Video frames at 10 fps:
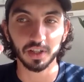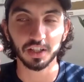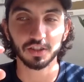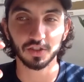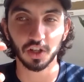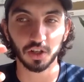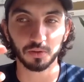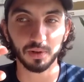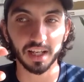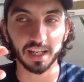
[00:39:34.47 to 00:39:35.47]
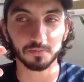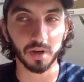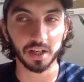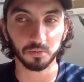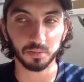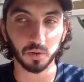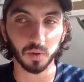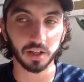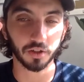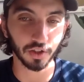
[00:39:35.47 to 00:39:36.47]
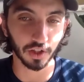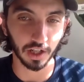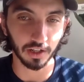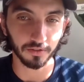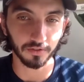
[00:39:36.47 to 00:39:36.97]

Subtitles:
certain players might not be quite good enough,